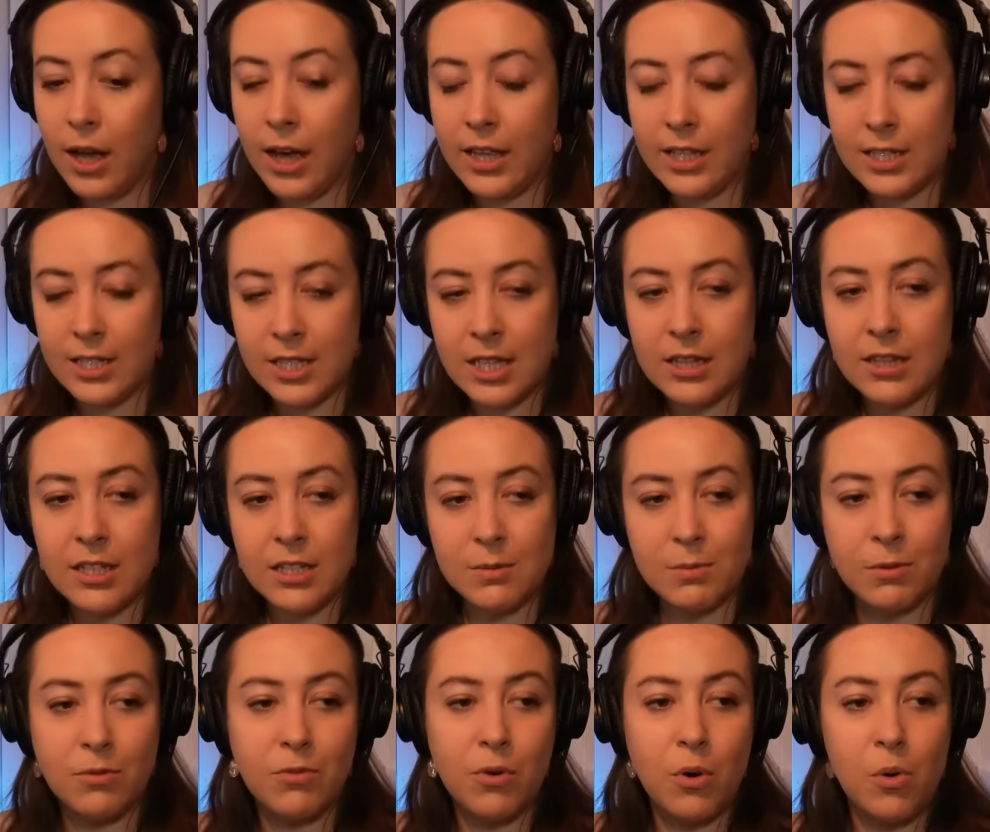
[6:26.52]
said this
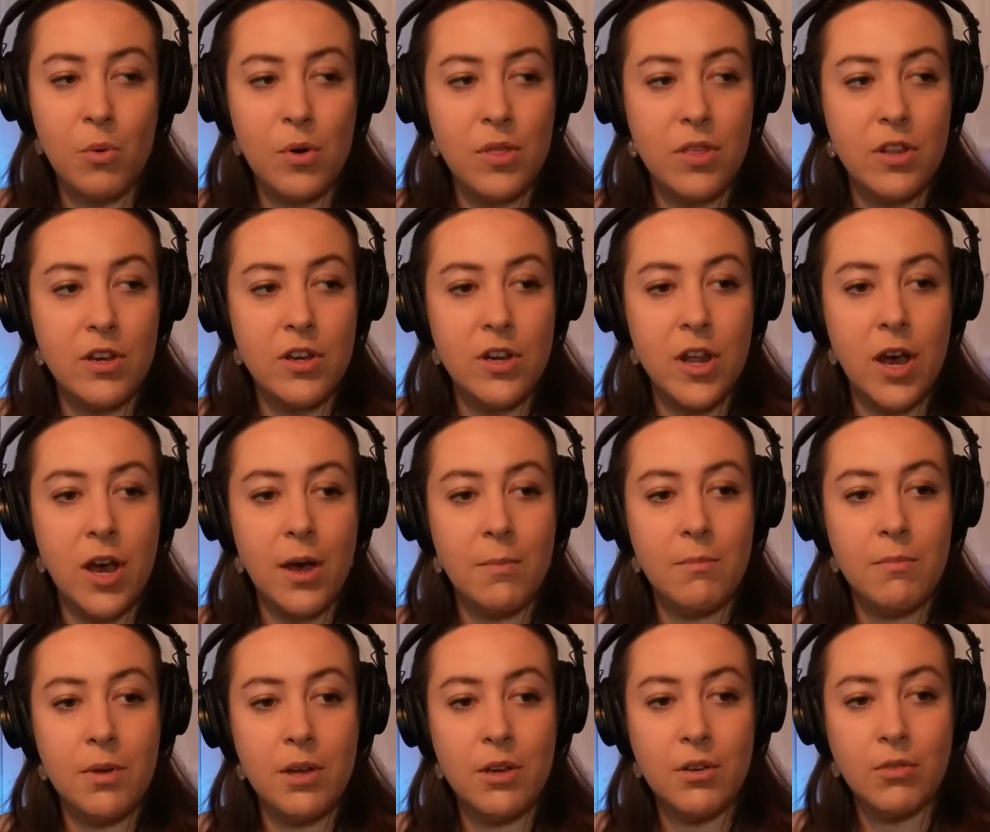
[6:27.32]
before with the
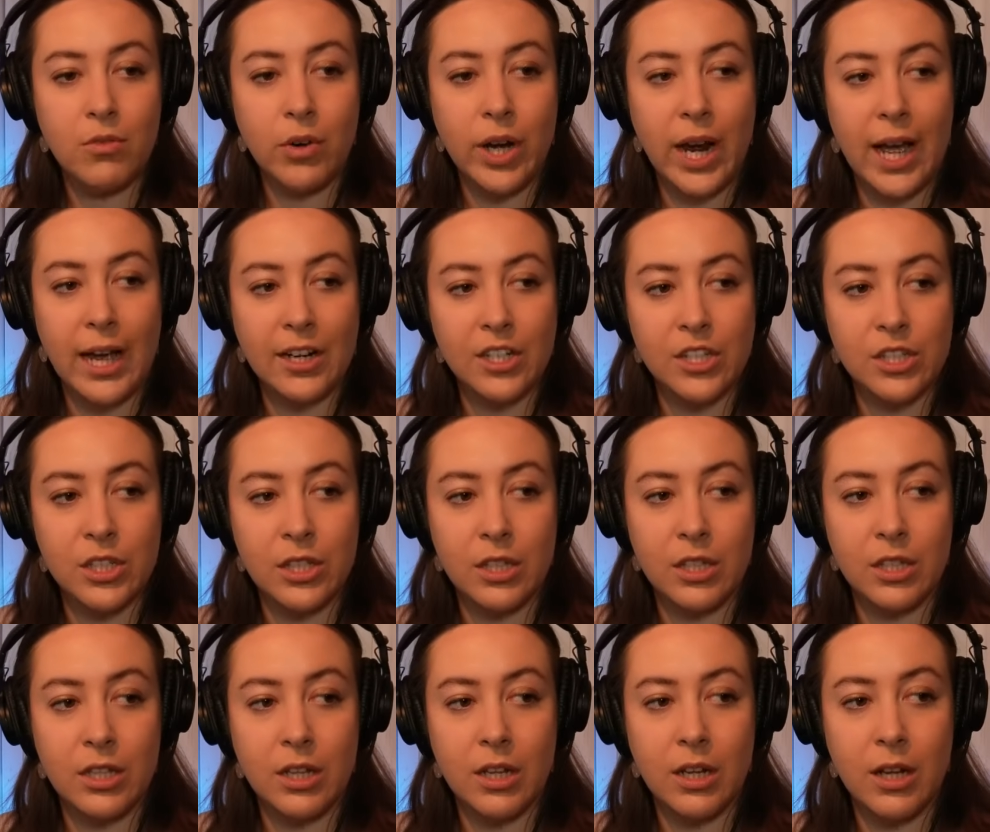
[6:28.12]
Numb
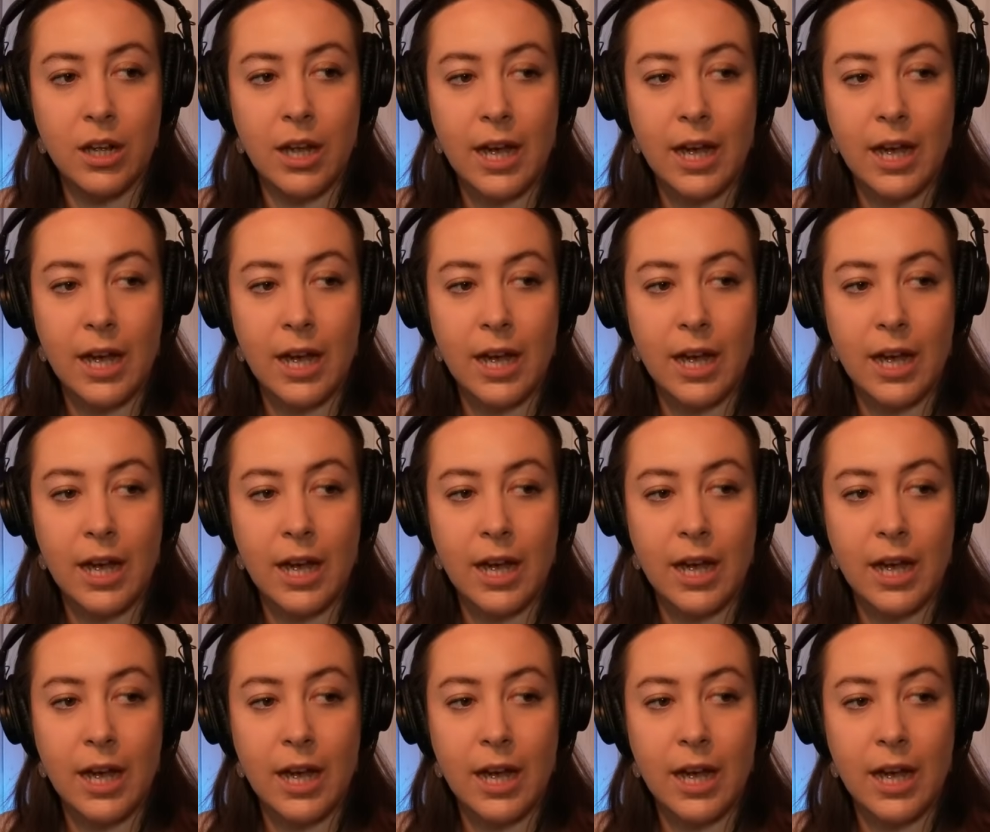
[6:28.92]
reaction,